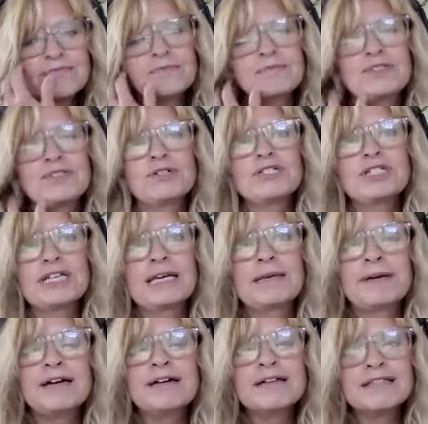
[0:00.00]
from church came
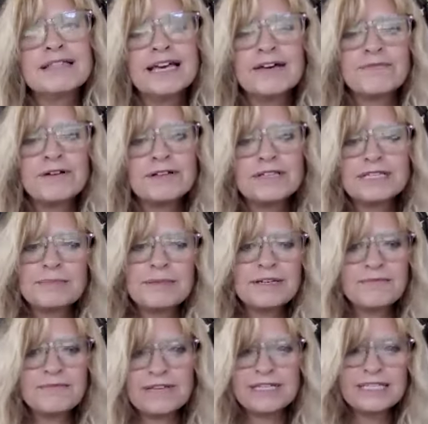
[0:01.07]
out and they have all these
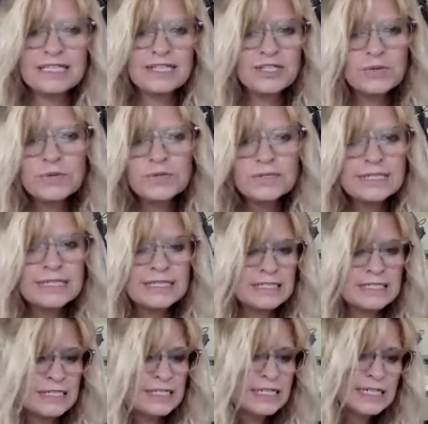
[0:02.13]
big fancy tools
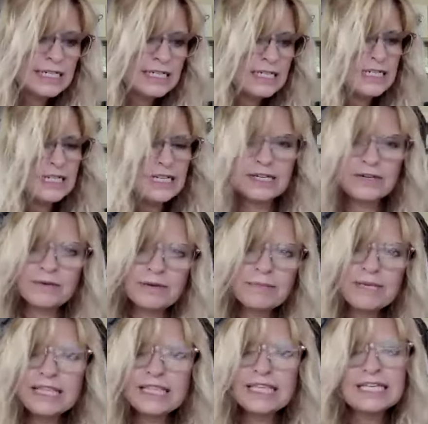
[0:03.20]
and
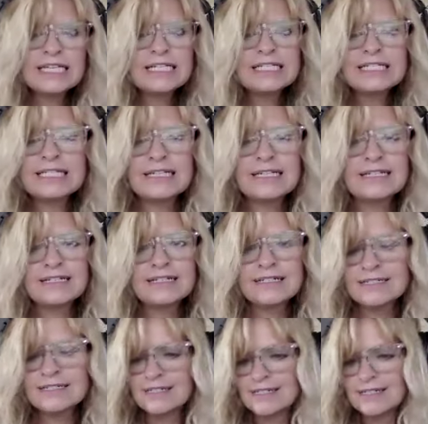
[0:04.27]
equipment things and
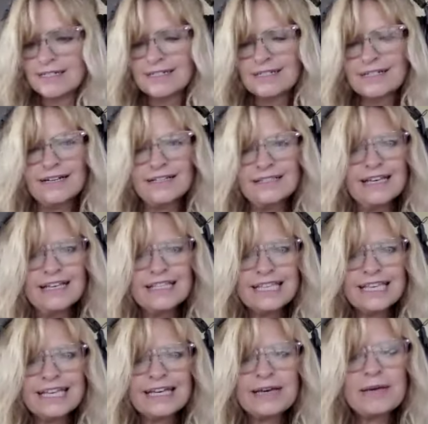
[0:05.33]
got that
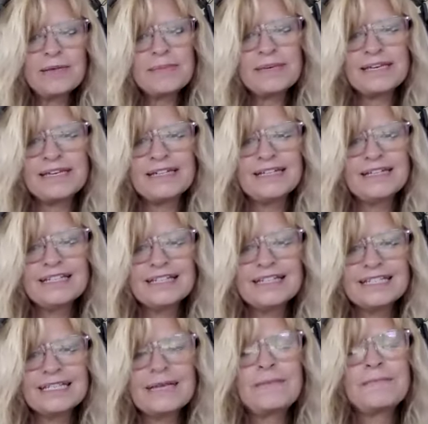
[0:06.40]
thing up and it
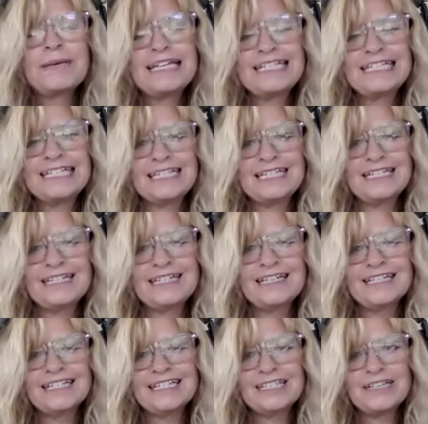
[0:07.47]
looks amazing.
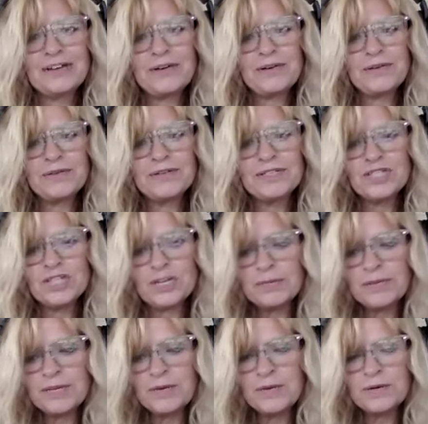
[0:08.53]
And so
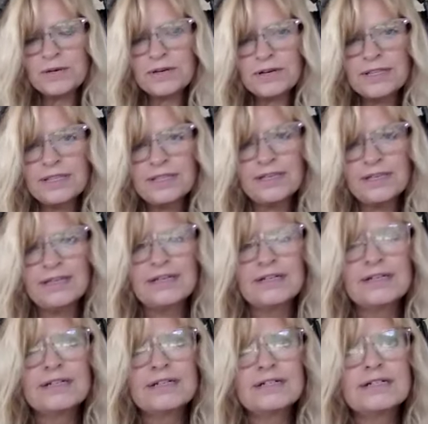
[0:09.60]
Jeremy ordered
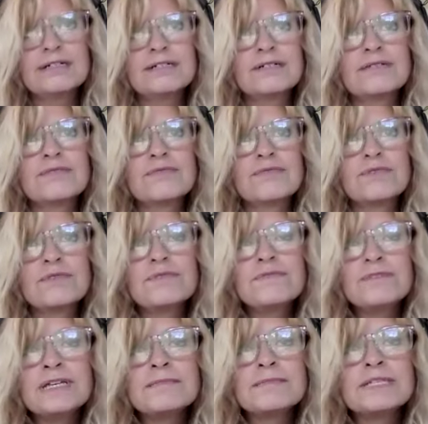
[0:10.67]
the
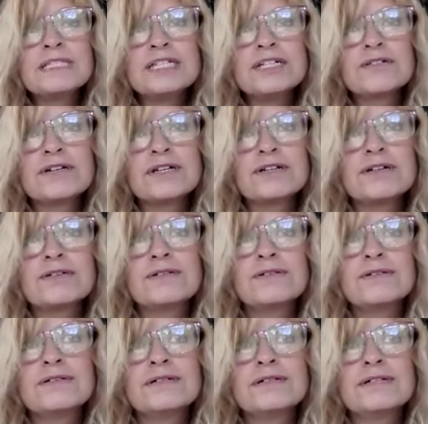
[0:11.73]
roofing
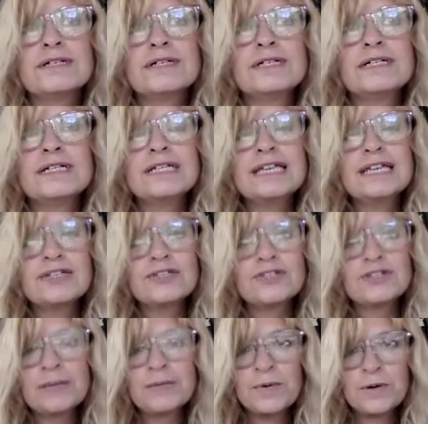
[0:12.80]
material
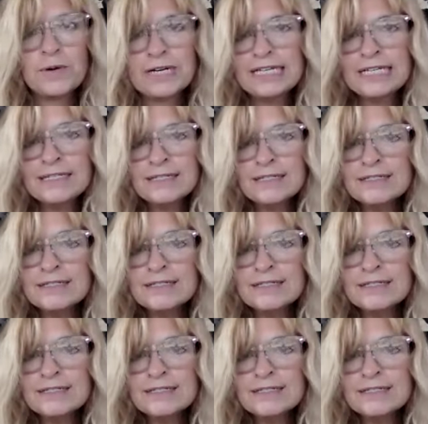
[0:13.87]
yesterday morning.